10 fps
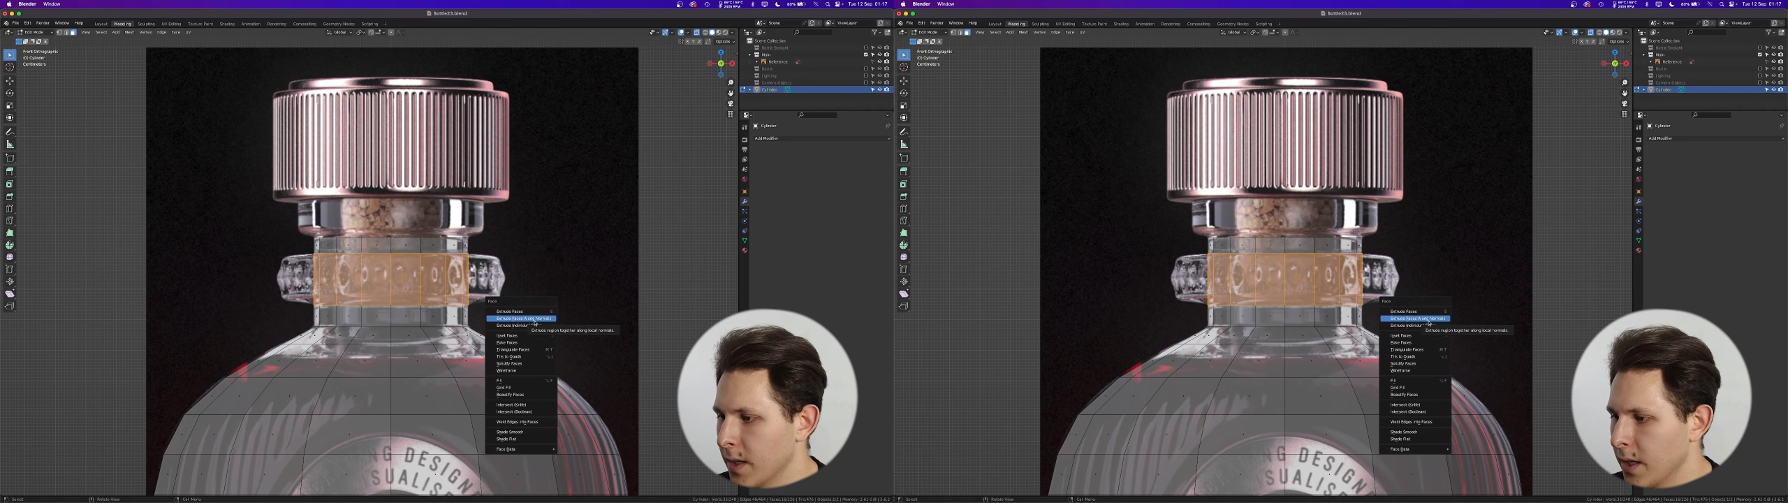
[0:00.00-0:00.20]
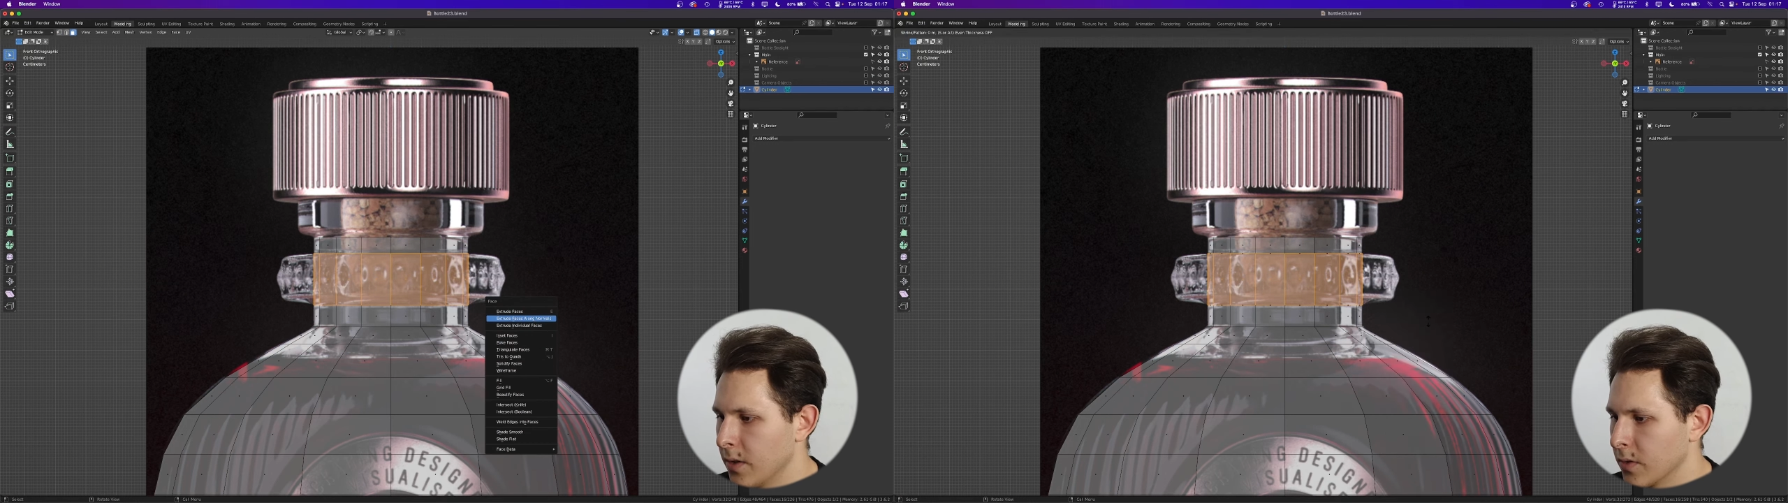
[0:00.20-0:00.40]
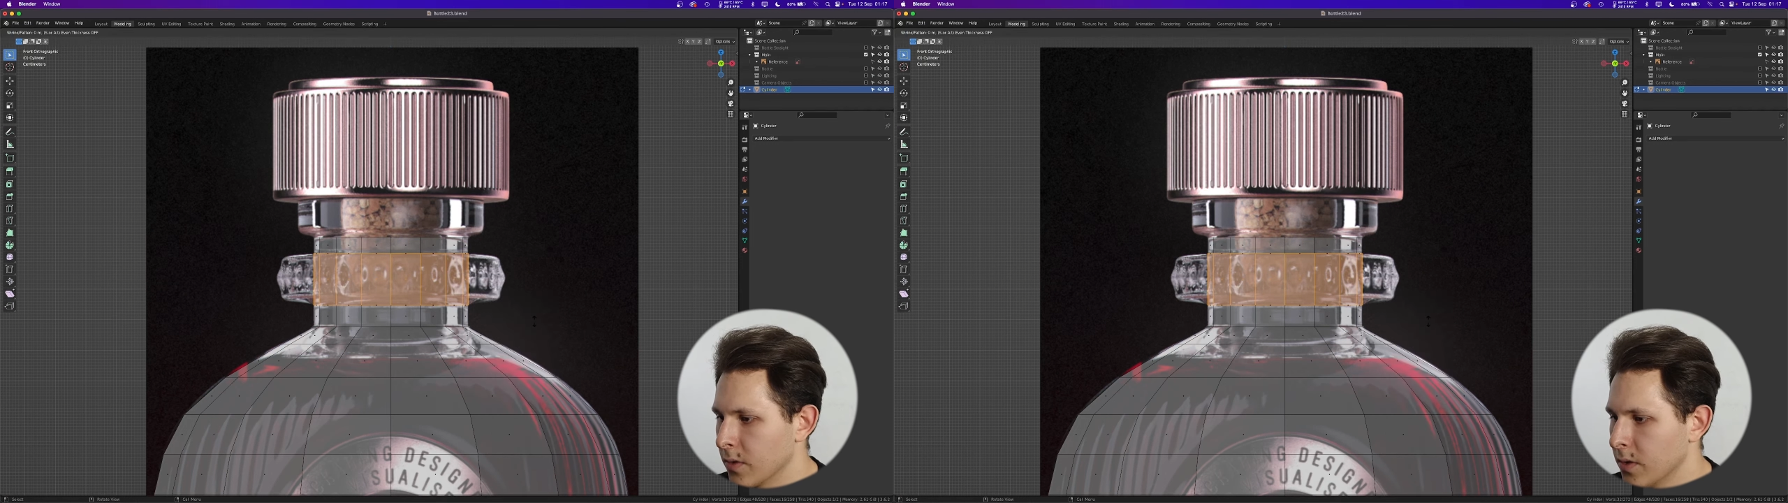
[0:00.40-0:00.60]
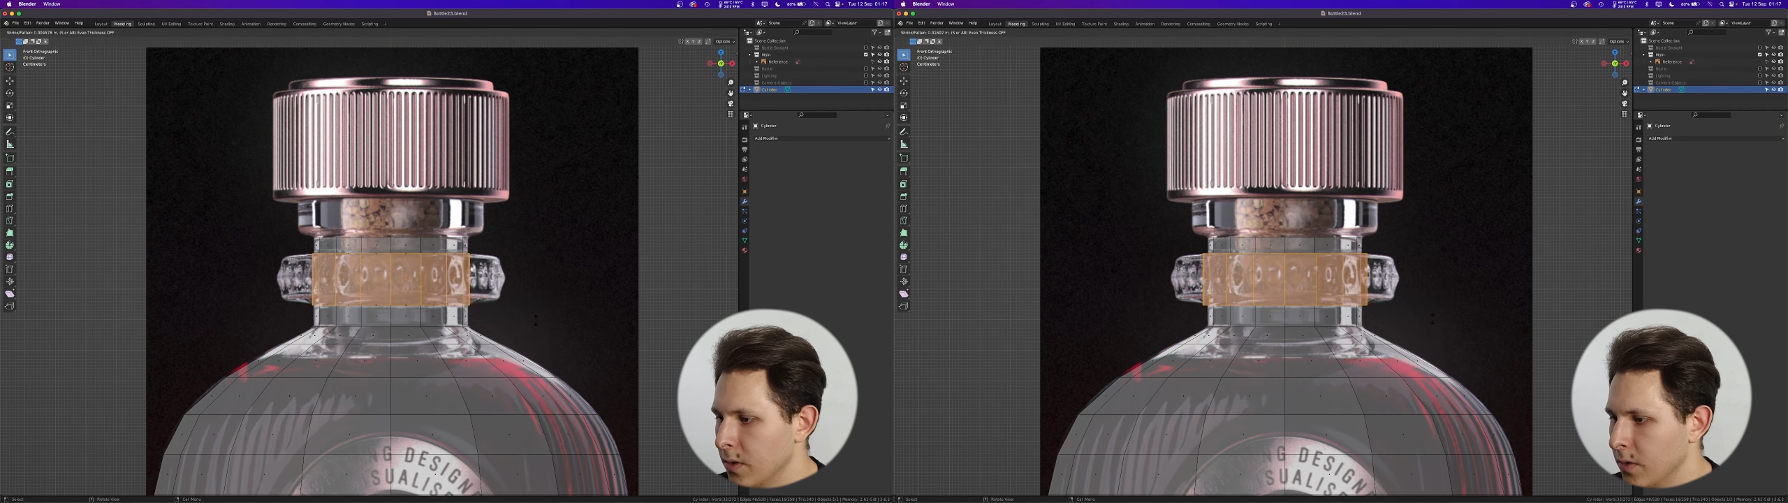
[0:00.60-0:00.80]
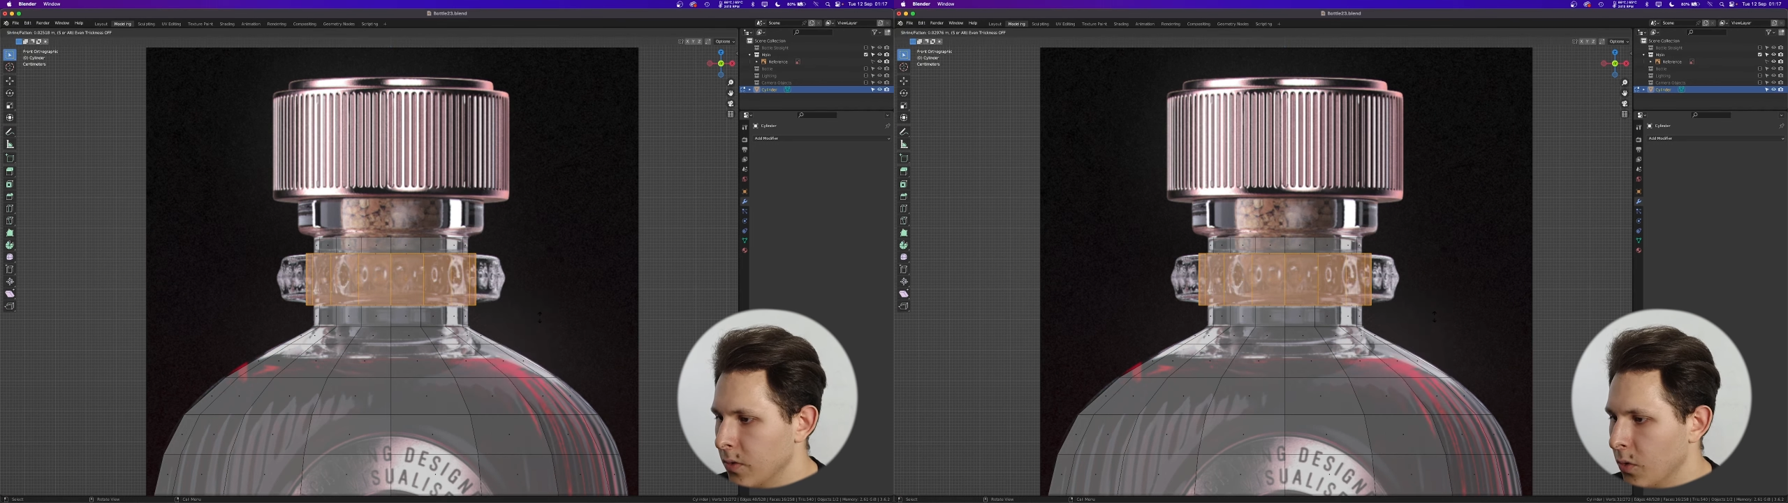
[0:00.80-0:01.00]
along
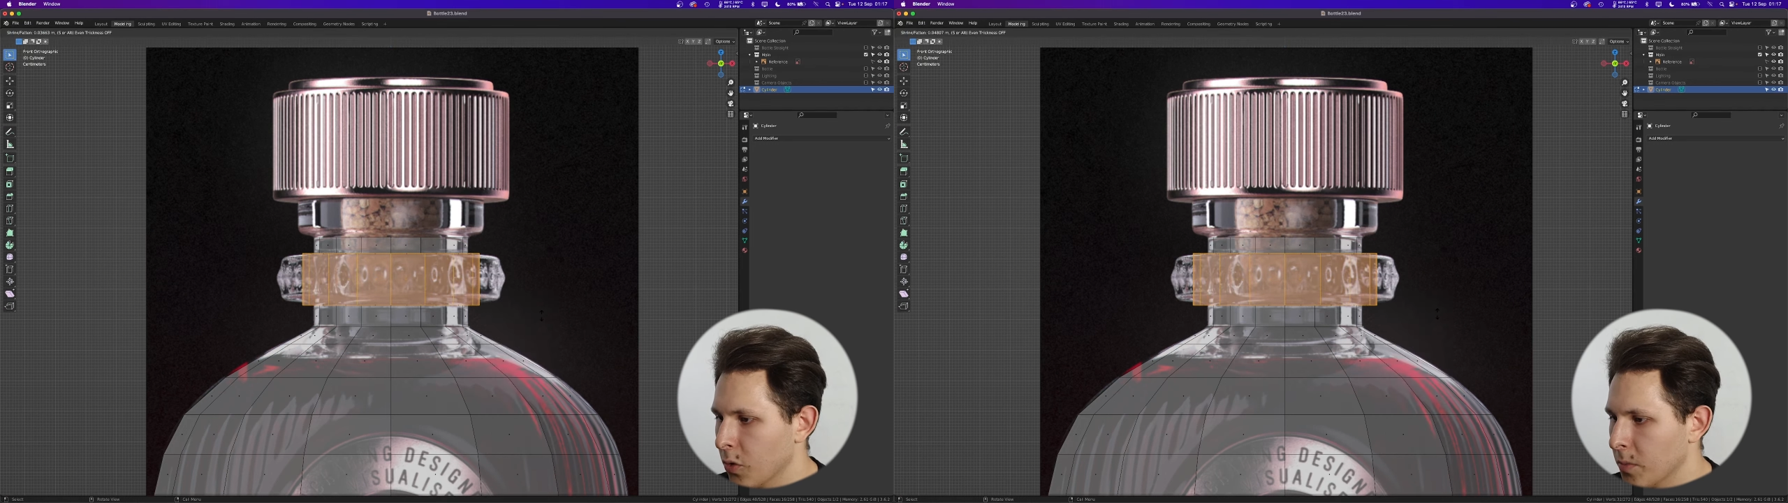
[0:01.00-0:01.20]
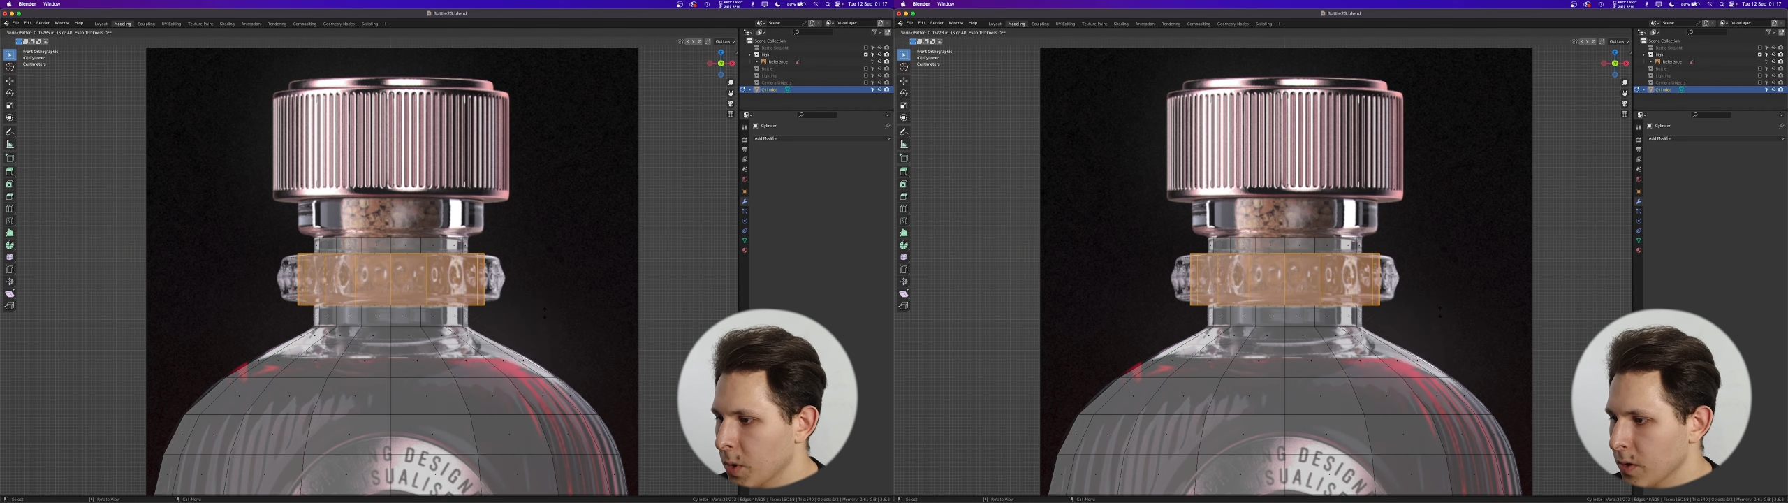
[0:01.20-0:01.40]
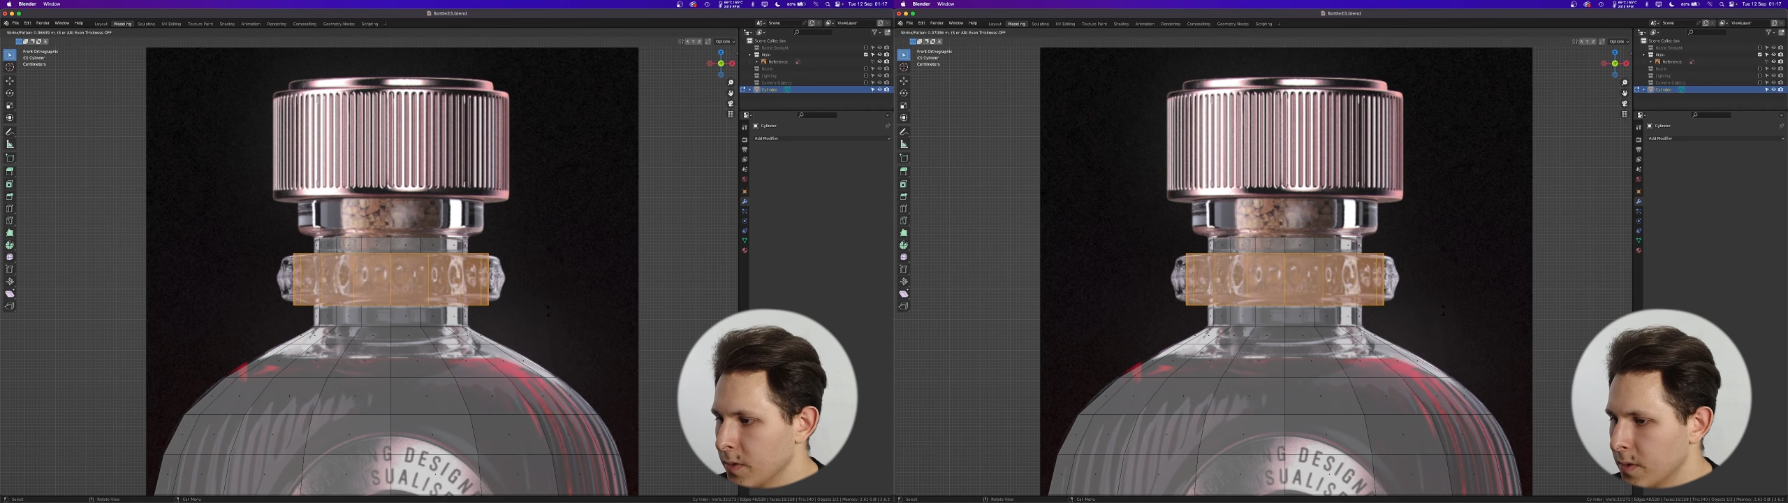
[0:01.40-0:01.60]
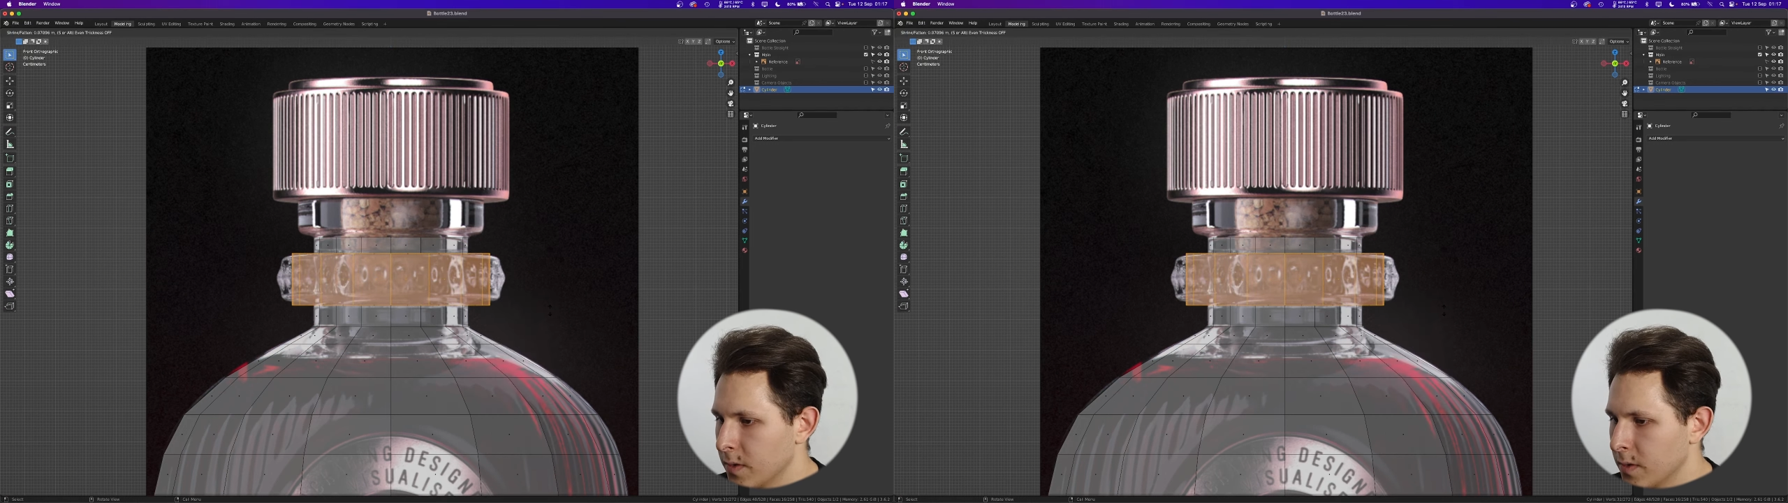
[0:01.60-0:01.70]
normals.